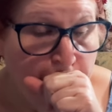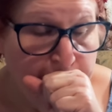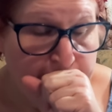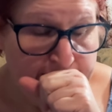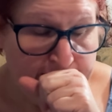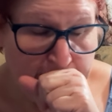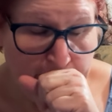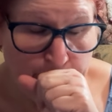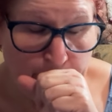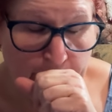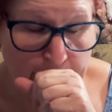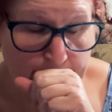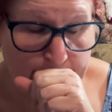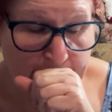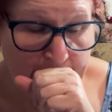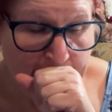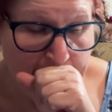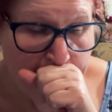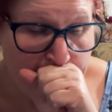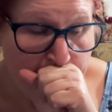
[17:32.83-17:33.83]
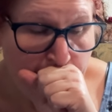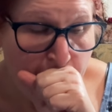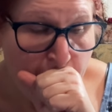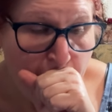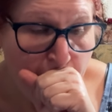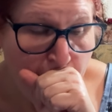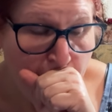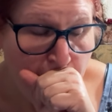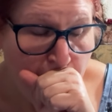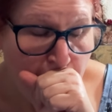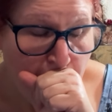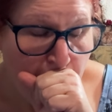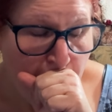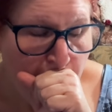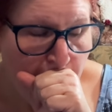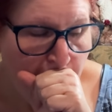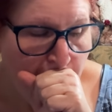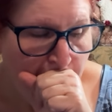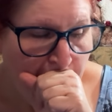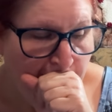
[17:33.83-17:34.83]
see what I mean.
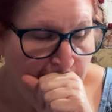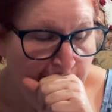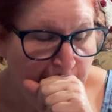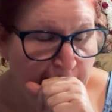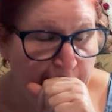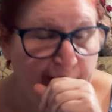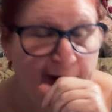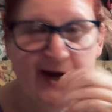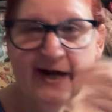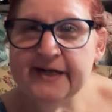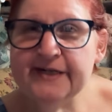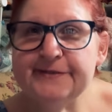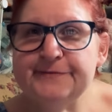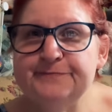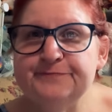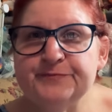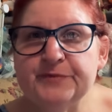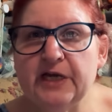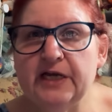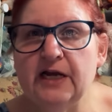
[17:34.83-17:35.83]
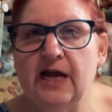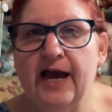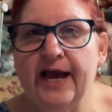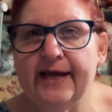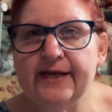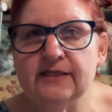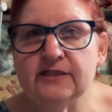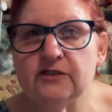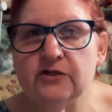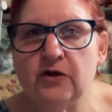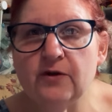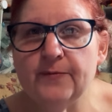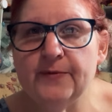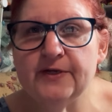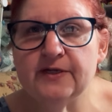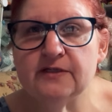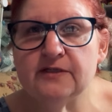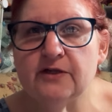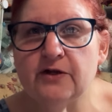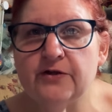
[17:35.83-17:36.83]
And I had a
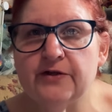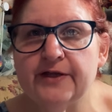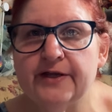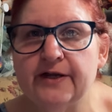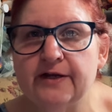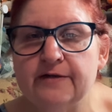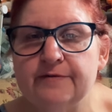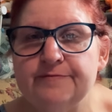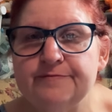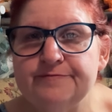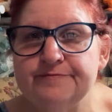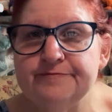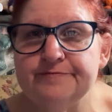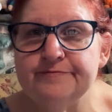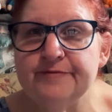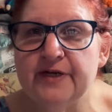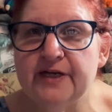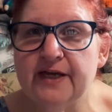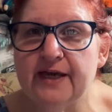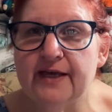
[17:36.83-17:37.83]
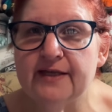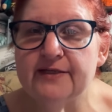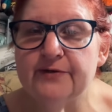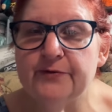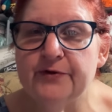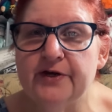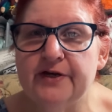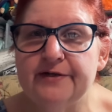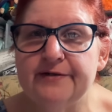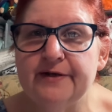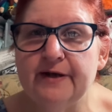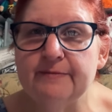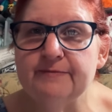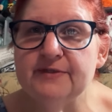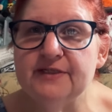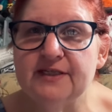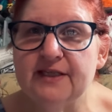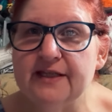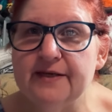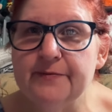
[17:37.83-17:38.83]
Starbucks earlier, but guess what? I'm
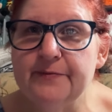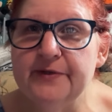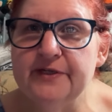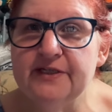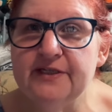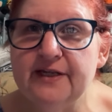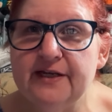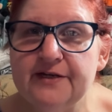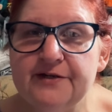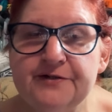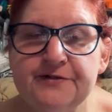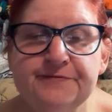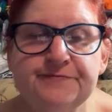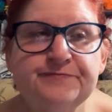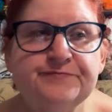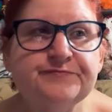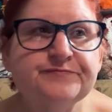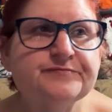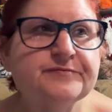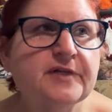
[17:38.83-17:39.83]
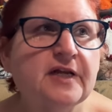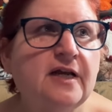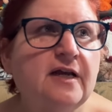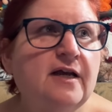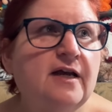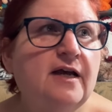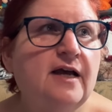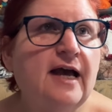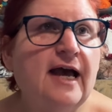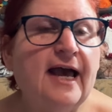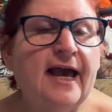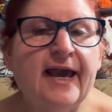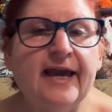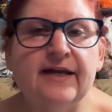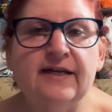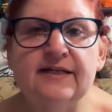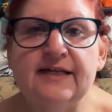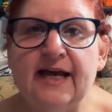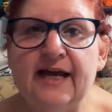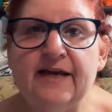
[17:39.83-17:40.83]
sleepy still. I
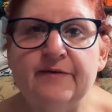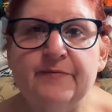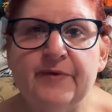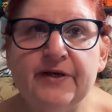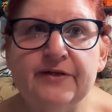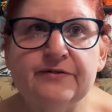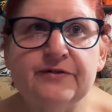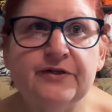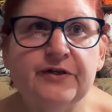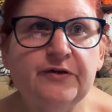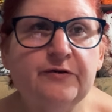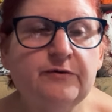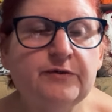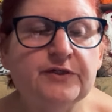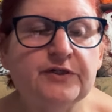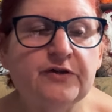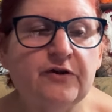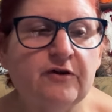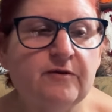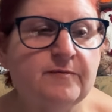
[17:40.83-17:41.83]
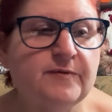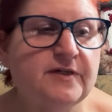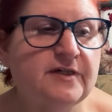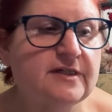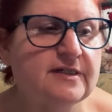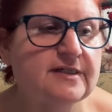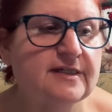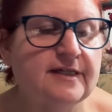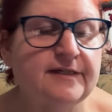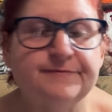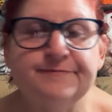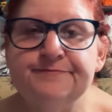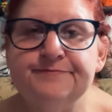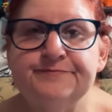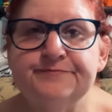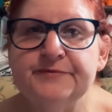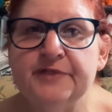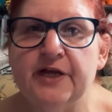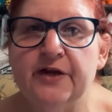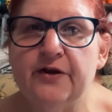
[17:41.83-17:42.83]
had a Diet Mountain Dew, a Starbucks, and
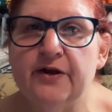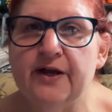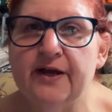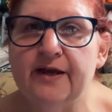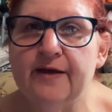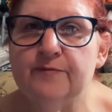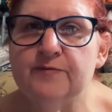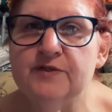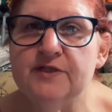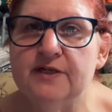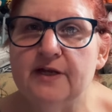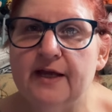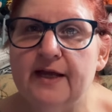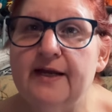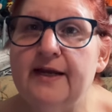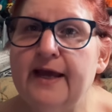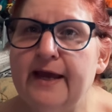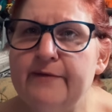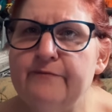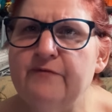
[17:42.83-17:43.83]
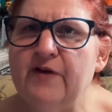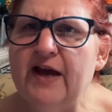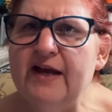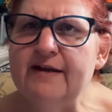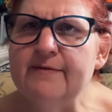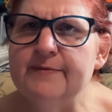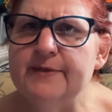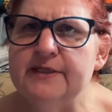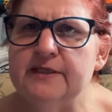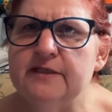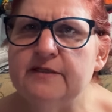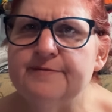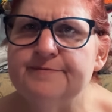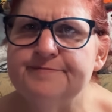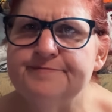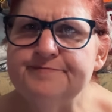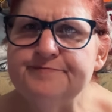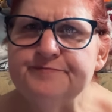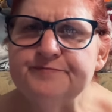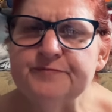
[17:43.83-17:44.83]
here I am, and, and vitamins
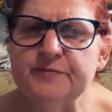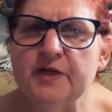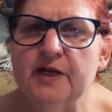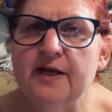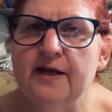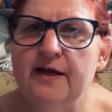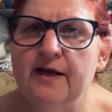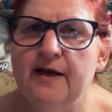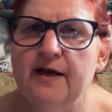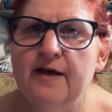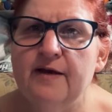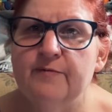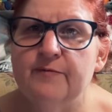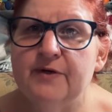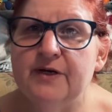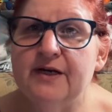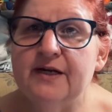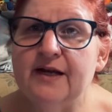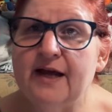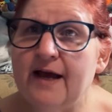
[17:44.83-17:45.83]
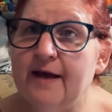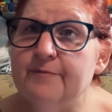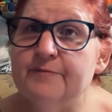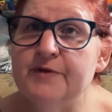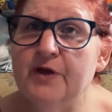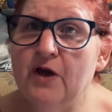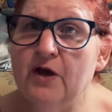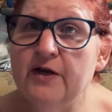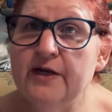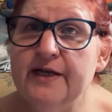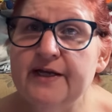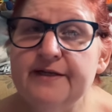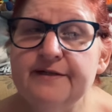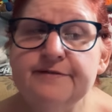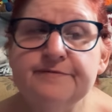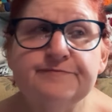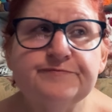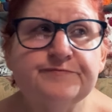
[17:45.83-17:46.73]
but I'm yawning.